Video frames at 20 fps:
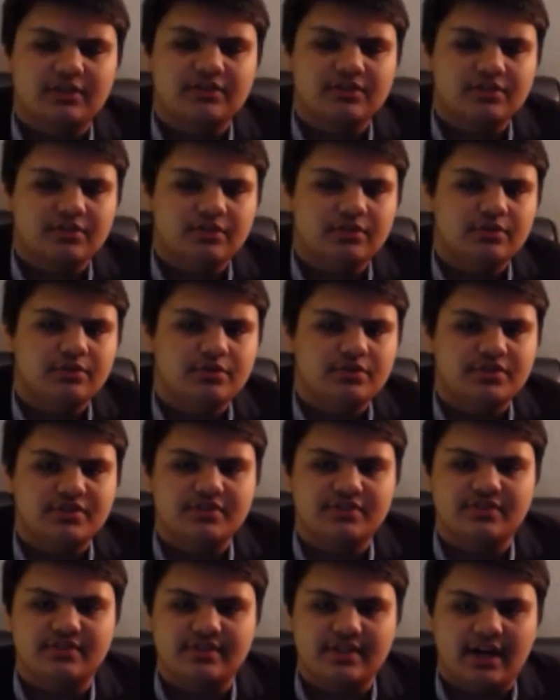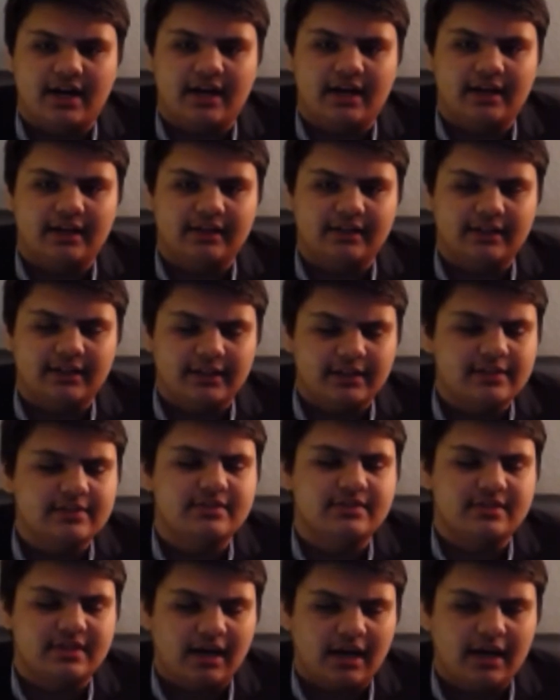News is dying, and
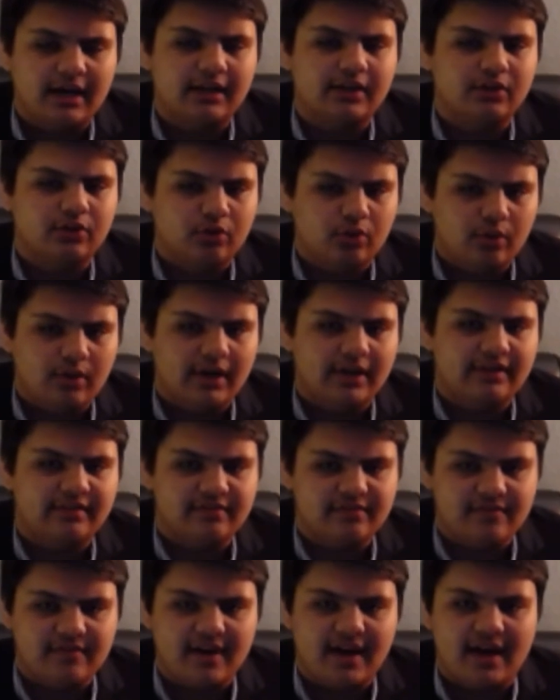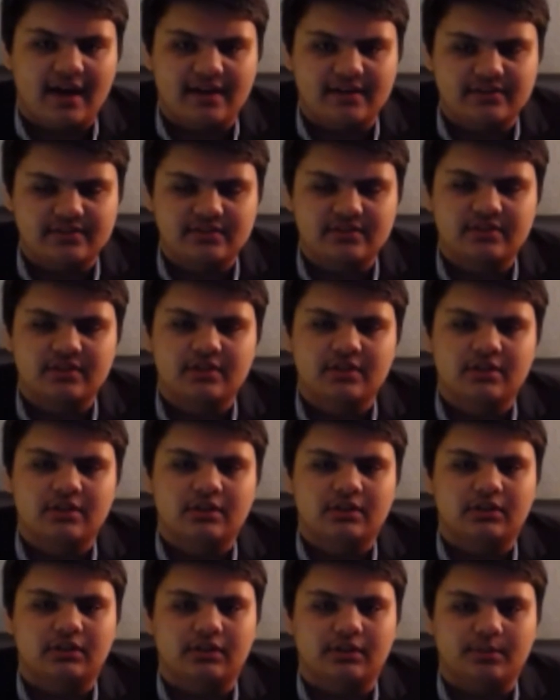it's dying quite fast.
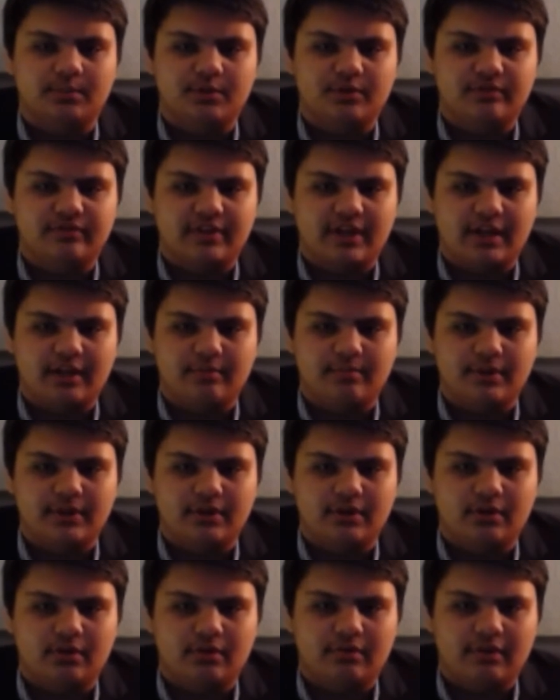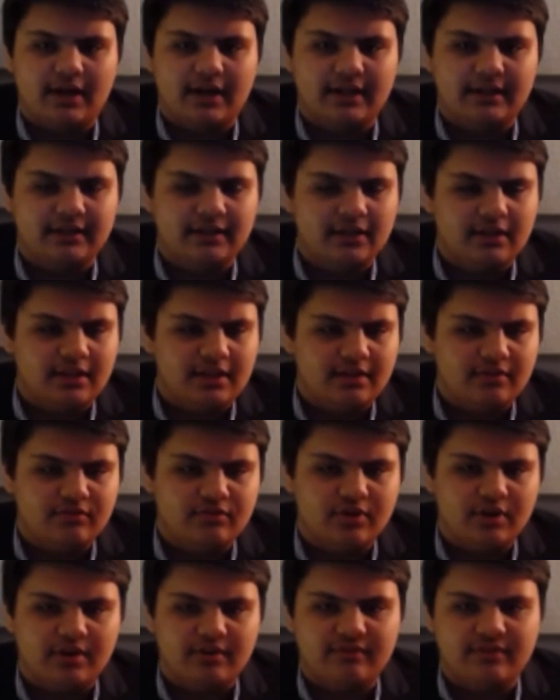You've had Bill O'Reilly leave,
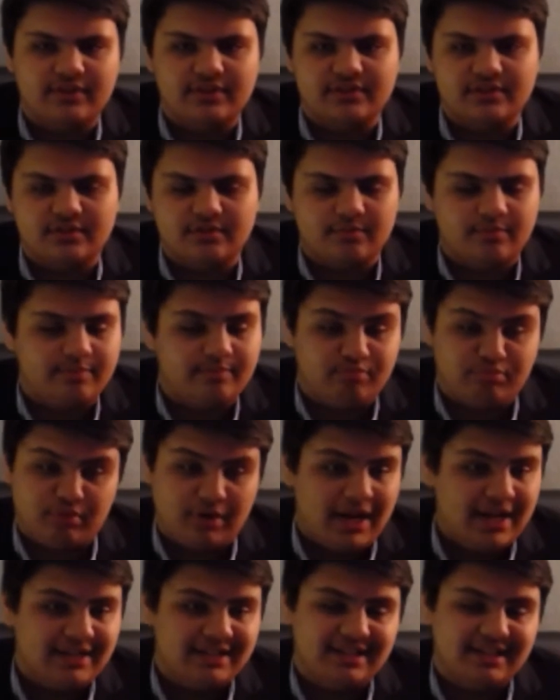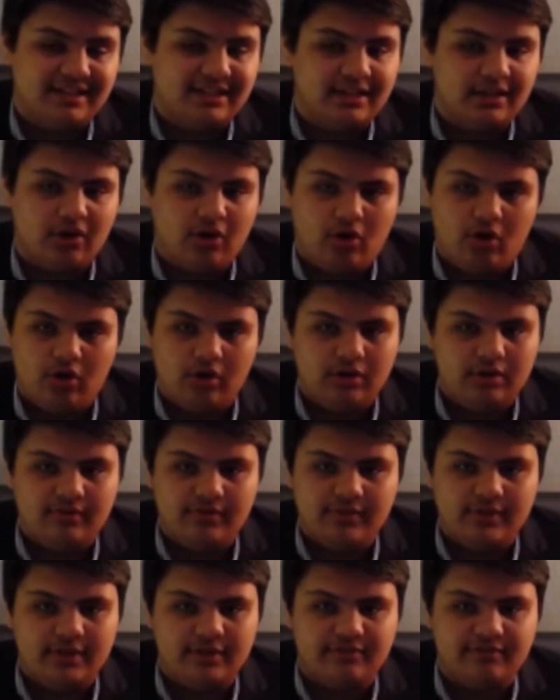Greta Van Susteren, practically all
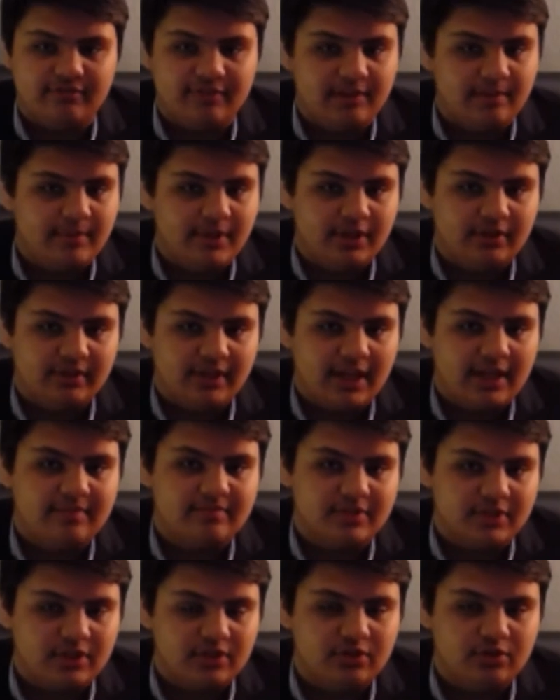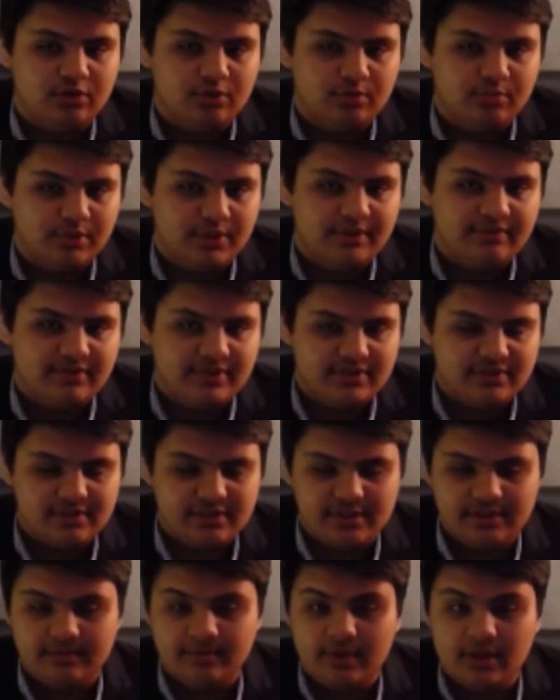of the female names that you knew
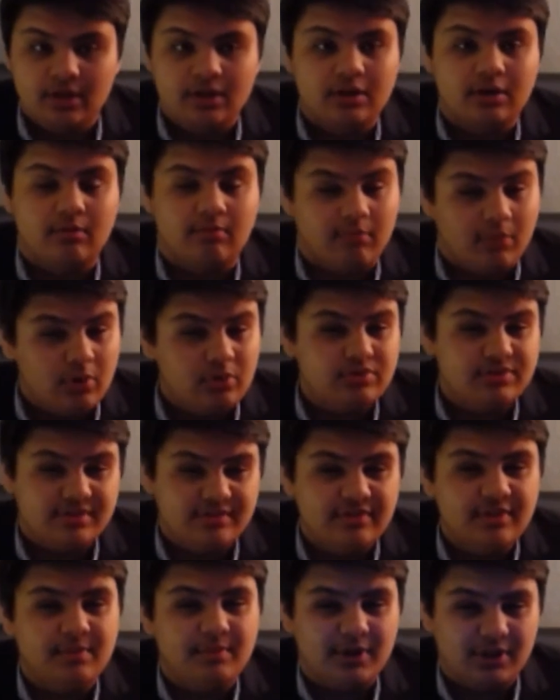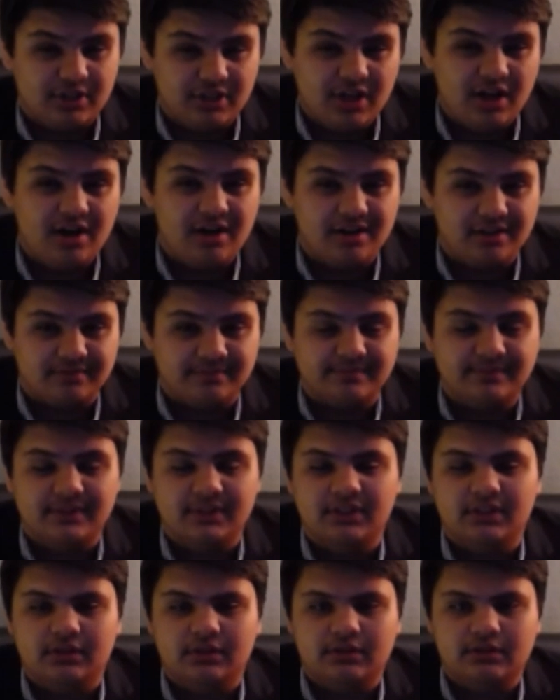previously, most of them are gone.
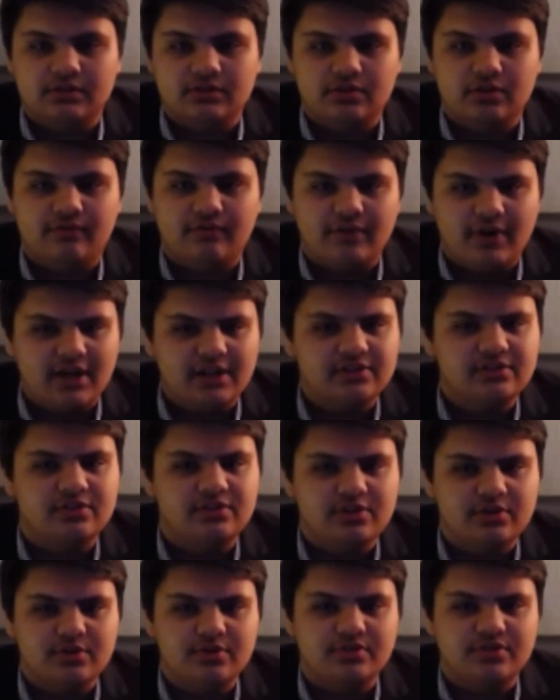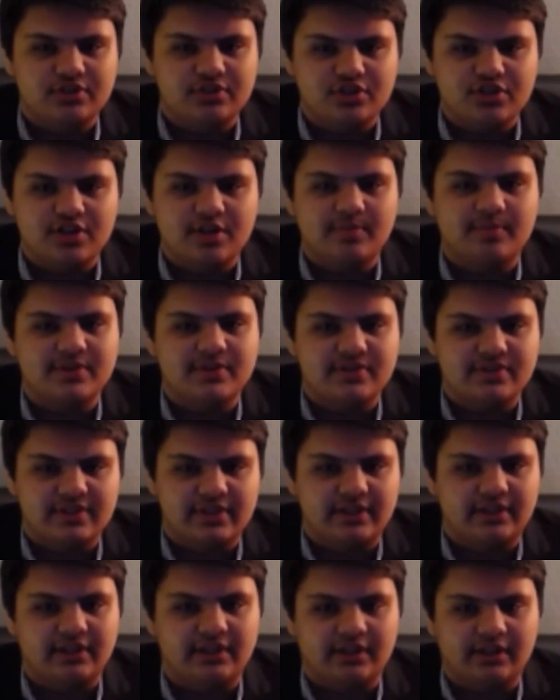So Fox News, the ship is
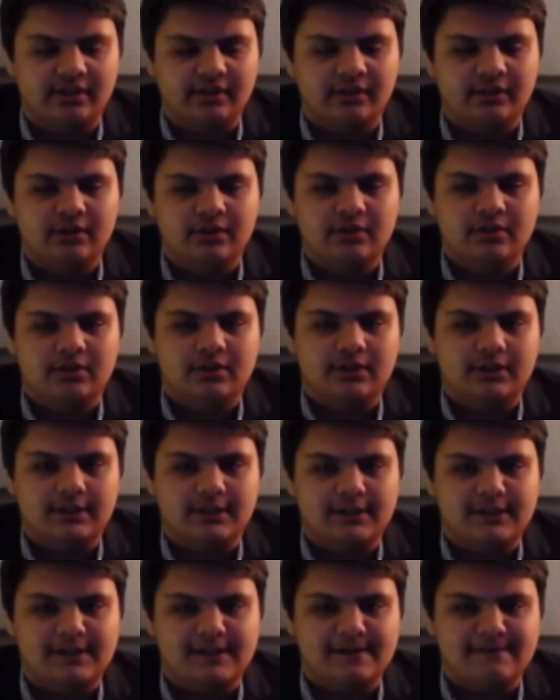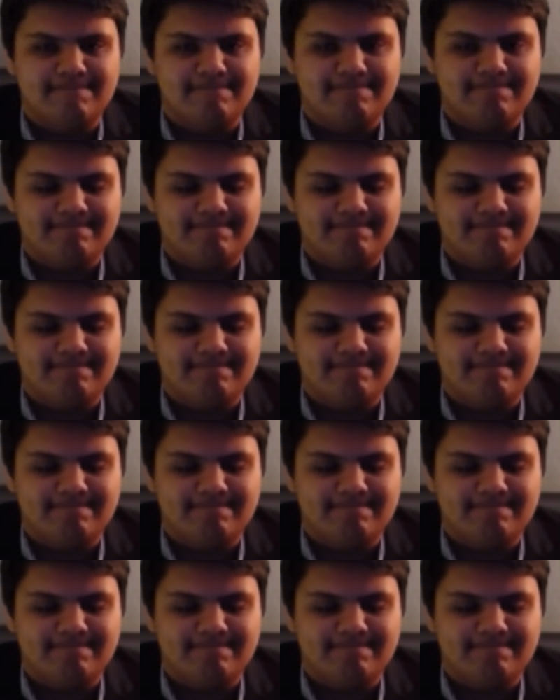sinking. I'm